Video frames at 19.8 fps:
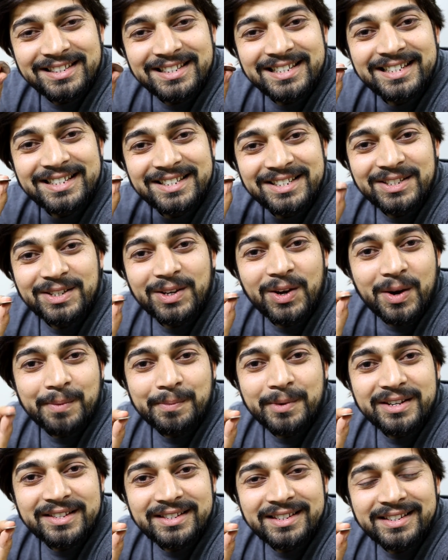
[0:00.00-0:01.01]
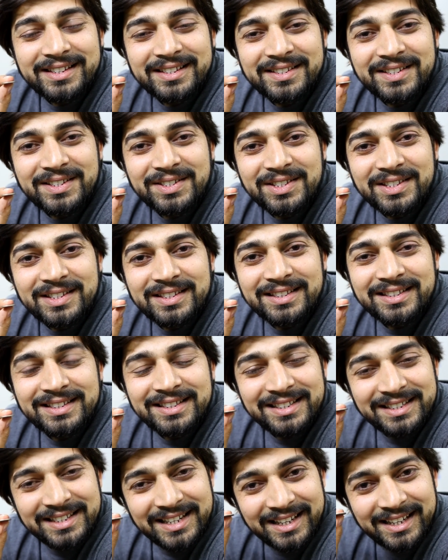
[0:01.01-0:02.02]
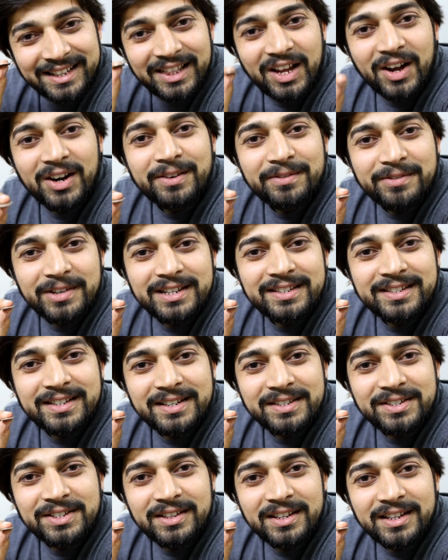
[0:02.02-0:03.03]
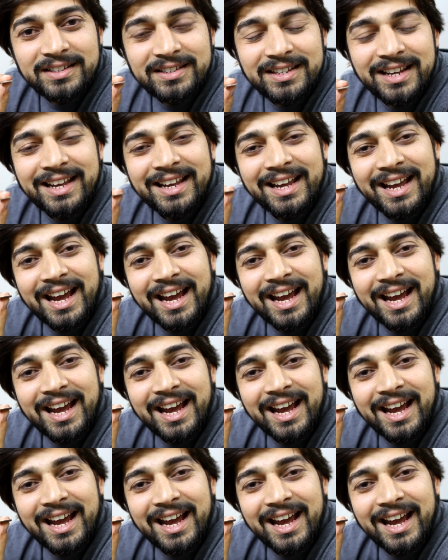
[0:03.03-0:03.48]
It's your personal decision take a lot of research in it,